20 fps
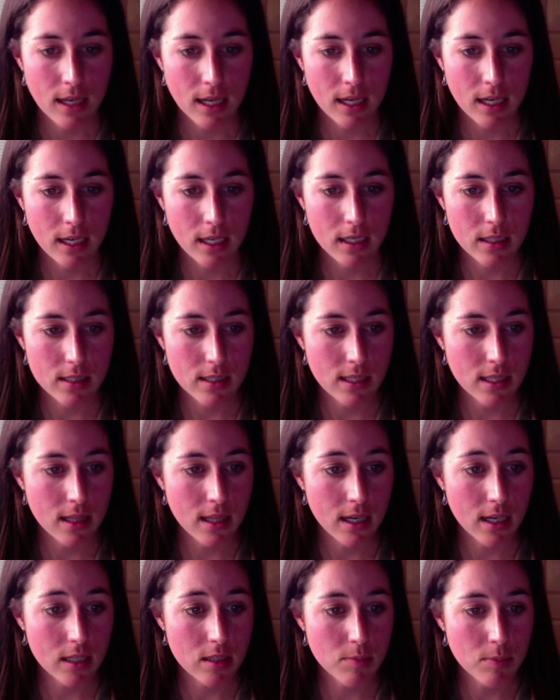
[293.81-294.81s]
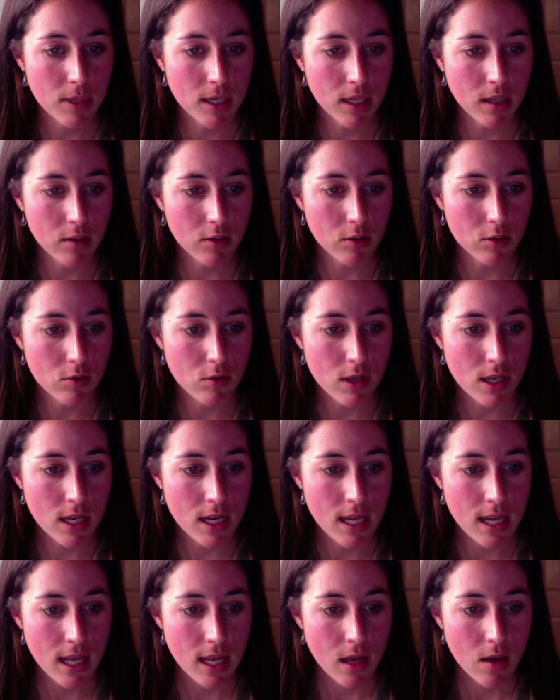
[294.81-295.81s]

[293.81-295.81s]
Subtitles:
and I can see that it's been included,